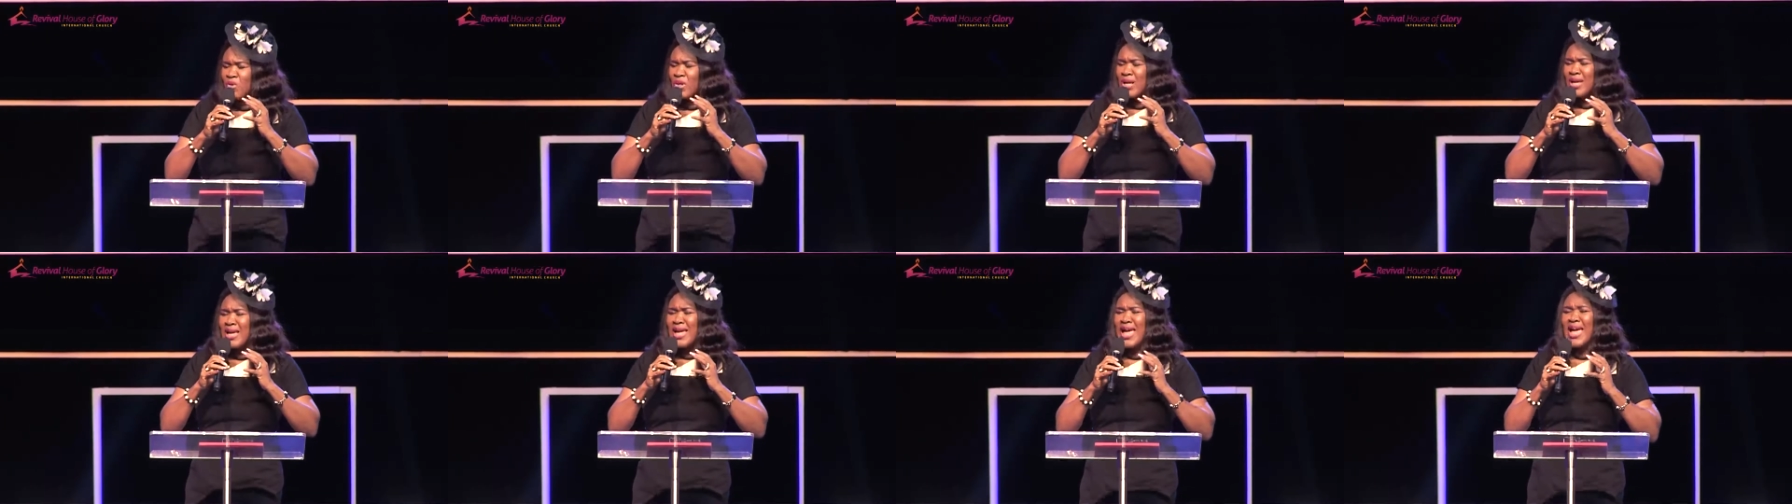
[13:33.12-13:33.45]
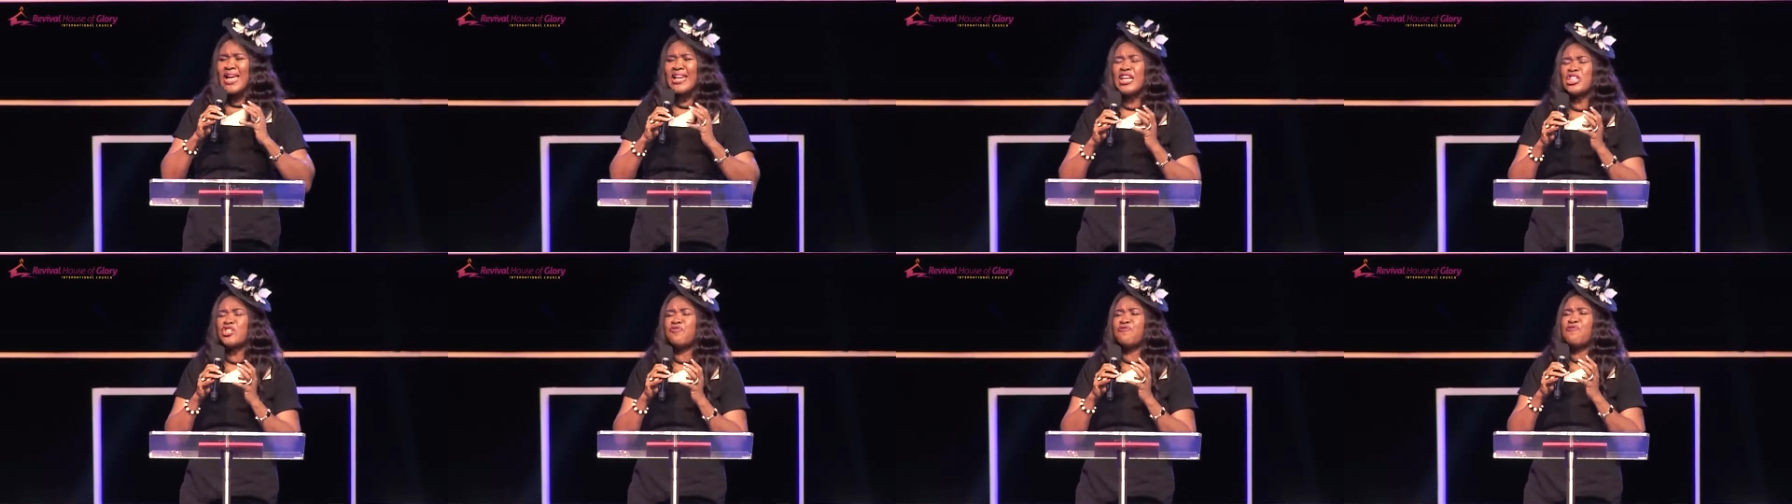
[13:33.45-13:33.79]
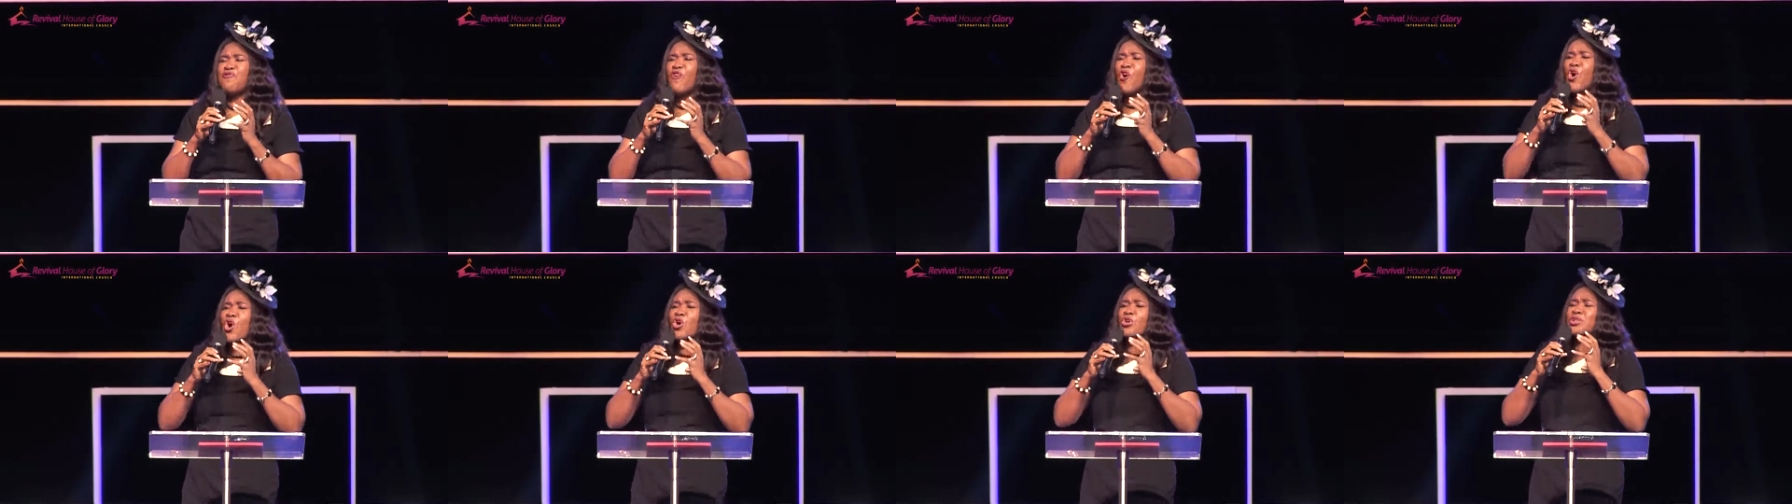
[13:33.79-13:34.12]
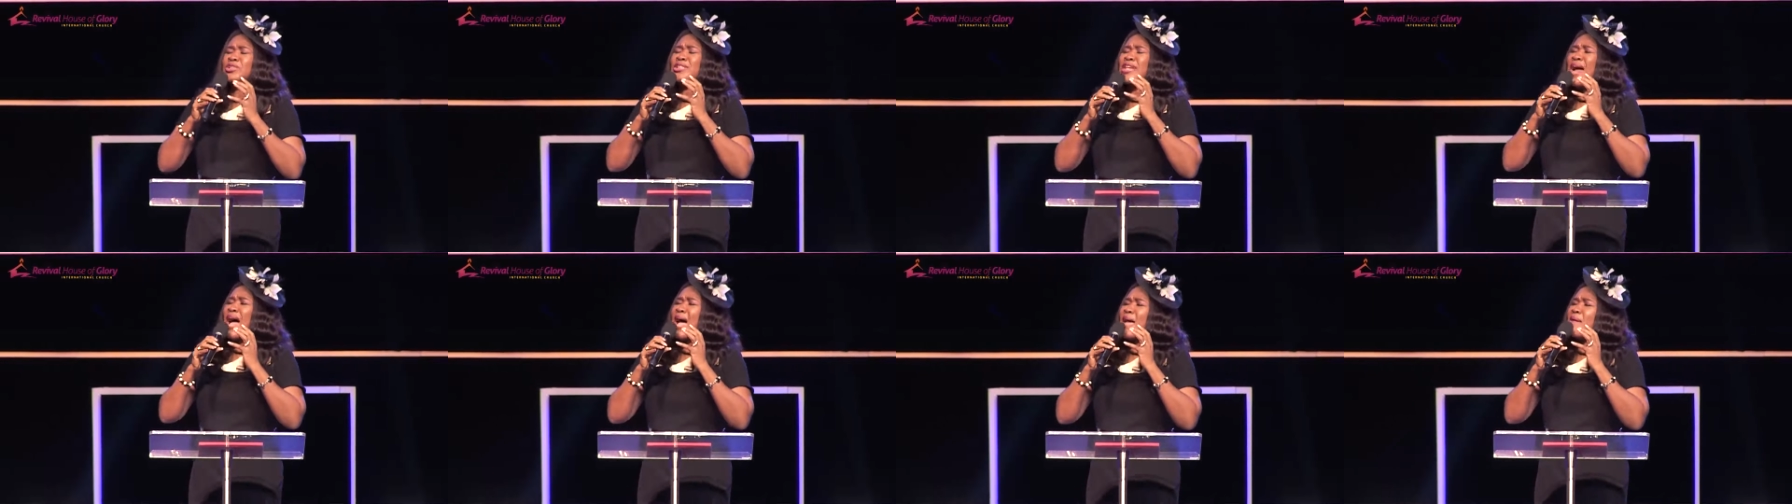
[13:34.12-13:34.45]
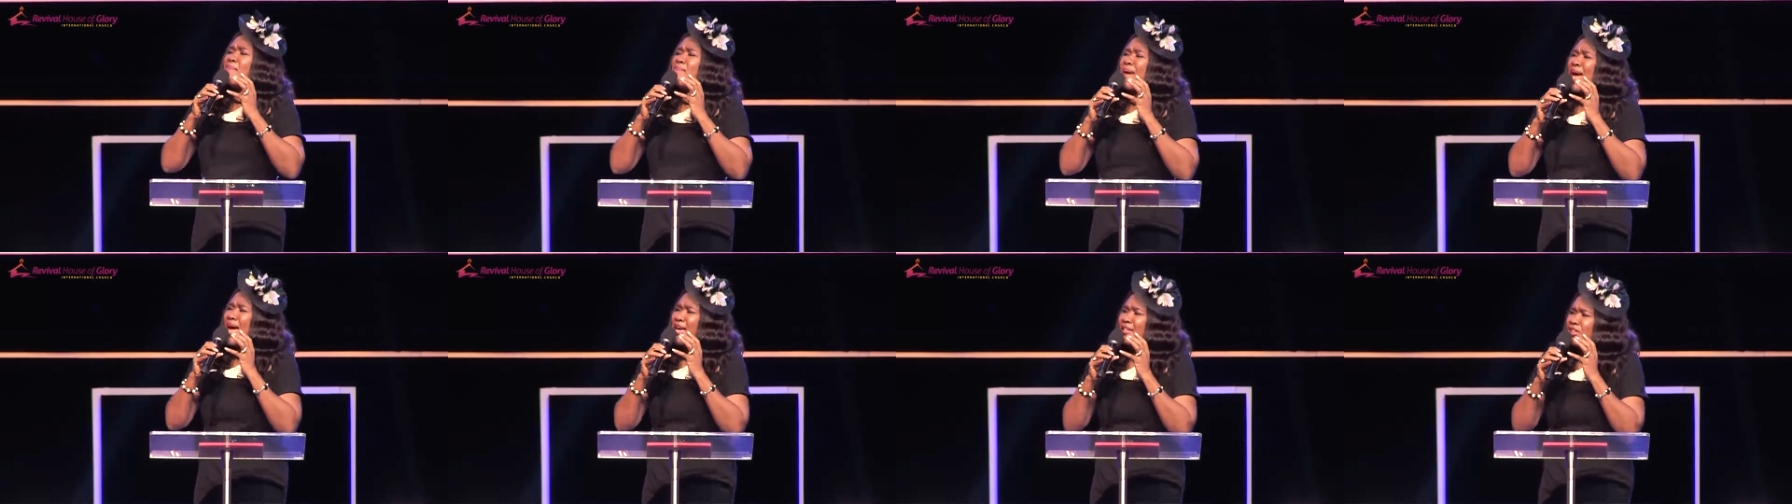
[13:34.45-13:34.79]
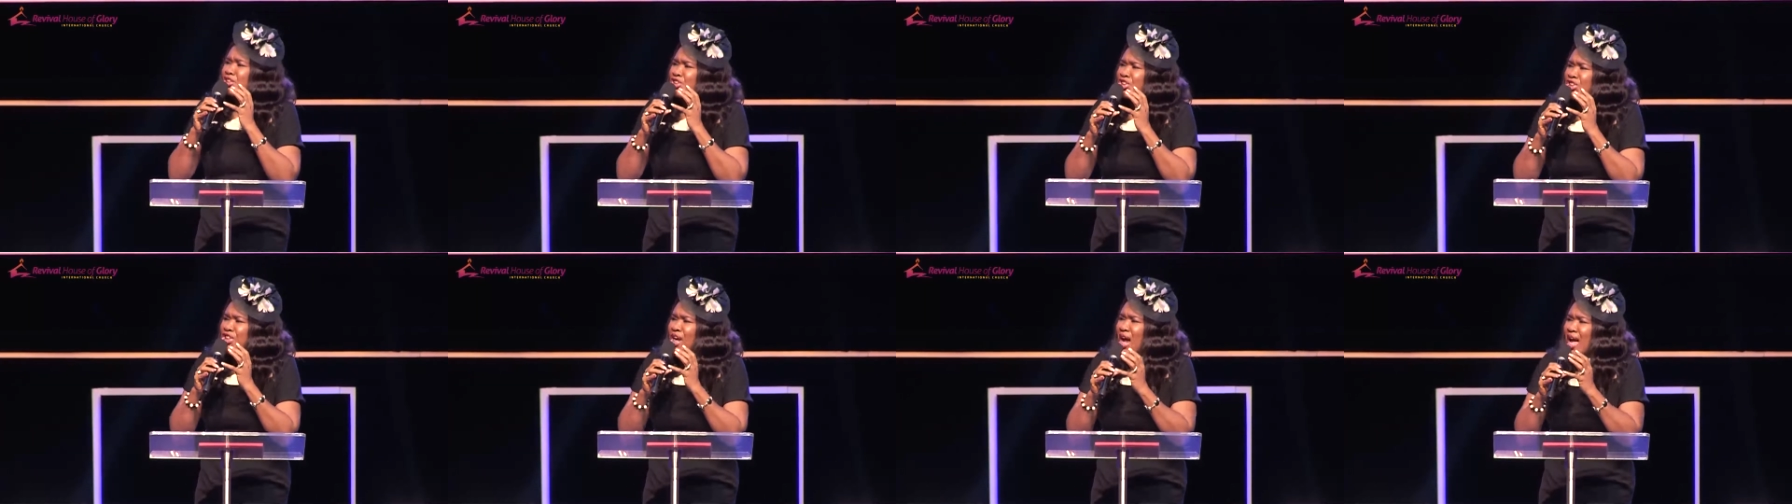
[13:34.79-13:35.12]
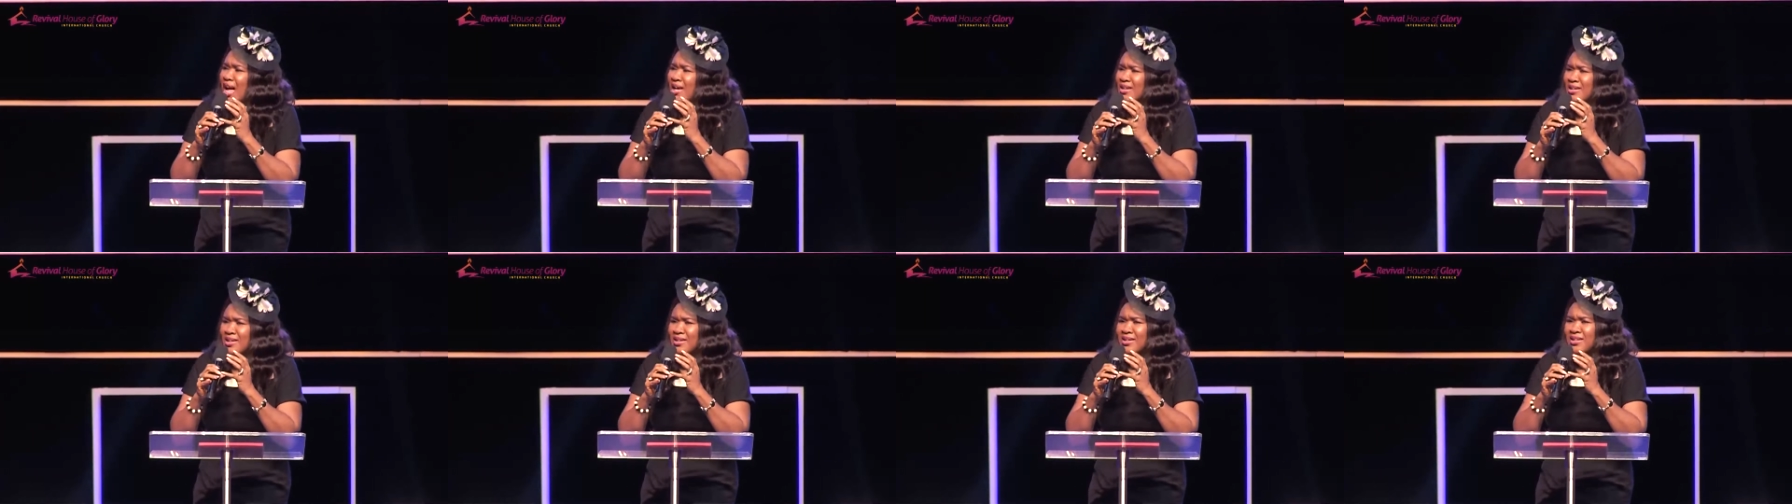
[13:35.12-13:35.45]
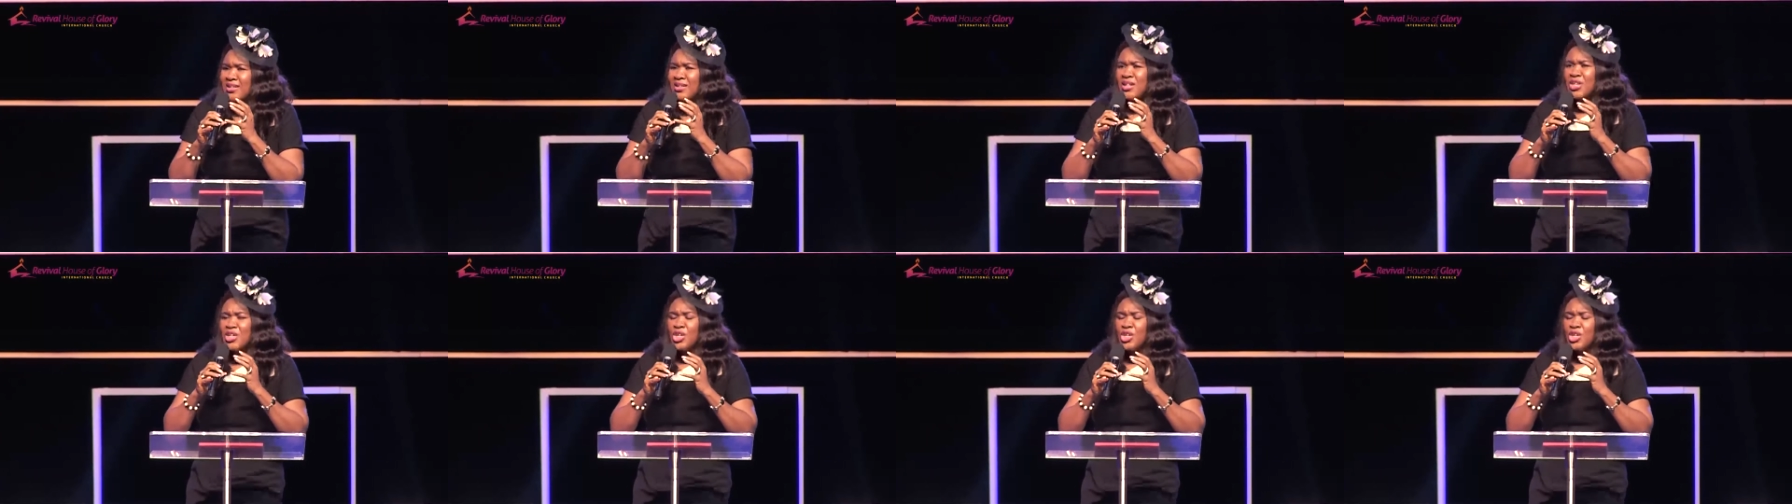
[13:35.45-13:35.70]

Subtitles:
in his full dimension,